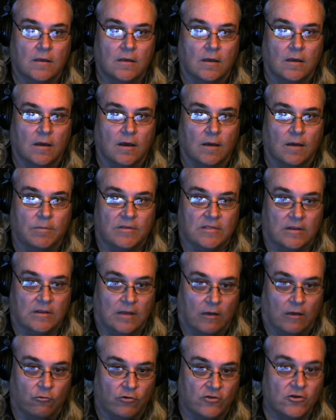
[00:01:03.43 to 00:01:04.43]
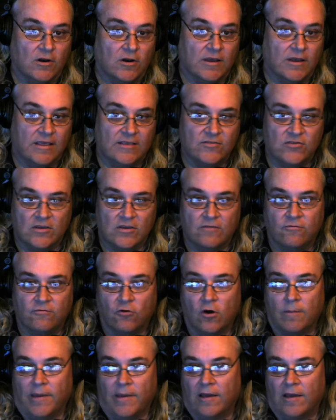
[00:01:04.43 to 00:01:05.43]
Uh, but the original link and sync
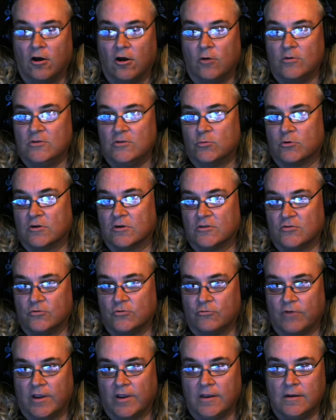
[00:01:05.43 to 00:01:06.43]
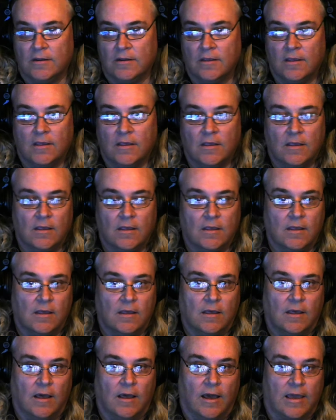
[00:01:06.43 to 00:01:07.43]
format always works great.
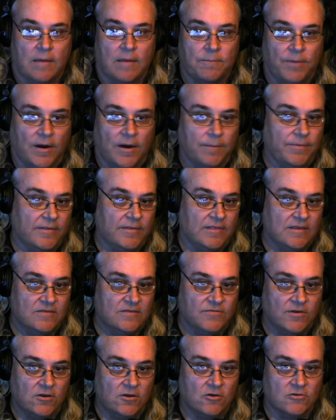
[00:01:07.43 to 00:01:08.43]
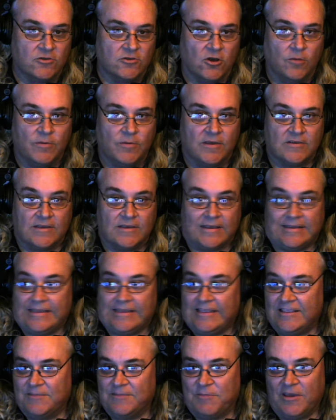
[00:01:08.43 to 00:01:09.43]
I am pumping these videos out because I
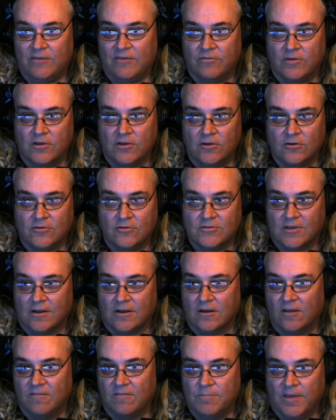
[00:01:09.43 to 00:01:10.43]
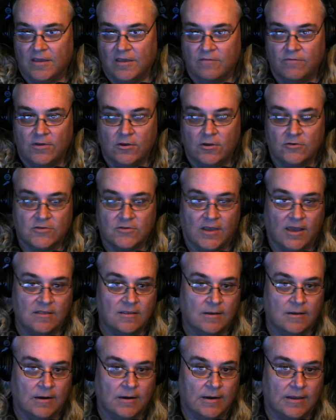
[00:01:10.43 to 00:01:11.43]
need to make videos. I love making videos. I had to
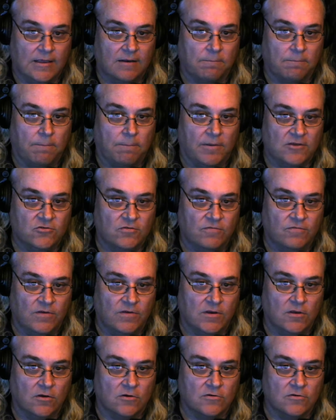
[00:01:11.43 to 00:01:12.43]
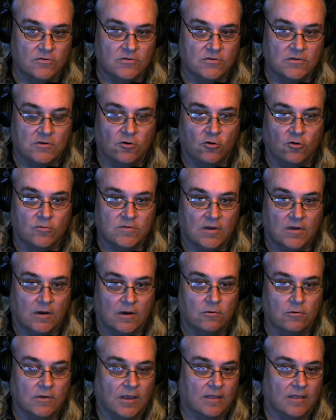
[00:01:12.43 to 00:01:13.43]
delete a bunch of videos in hopes that I
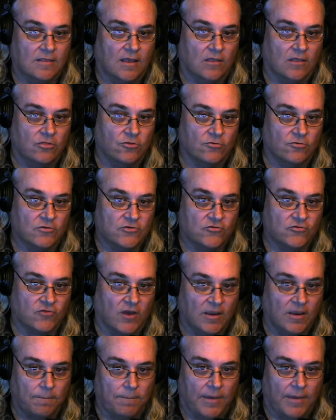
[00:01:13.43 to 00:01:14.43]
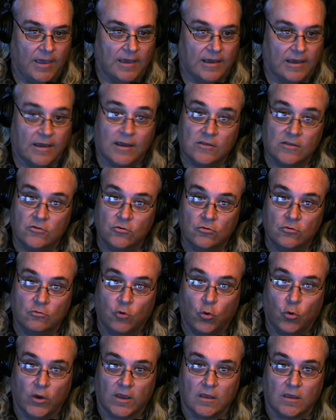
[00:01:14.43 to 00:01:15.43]
don't get that third strike bang. I got too
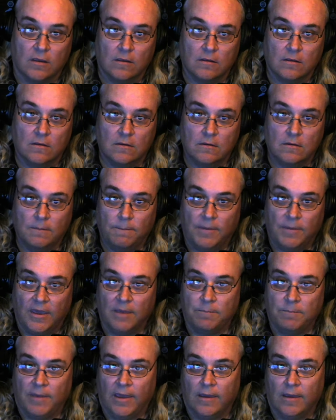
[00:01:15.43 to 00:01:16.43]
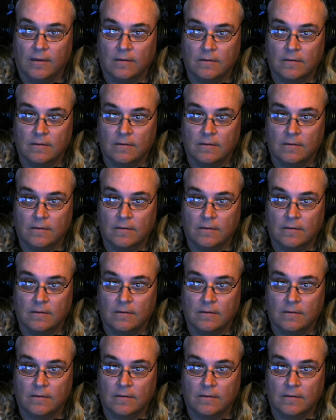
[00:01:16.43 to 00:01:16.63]
quick. Bang, bang.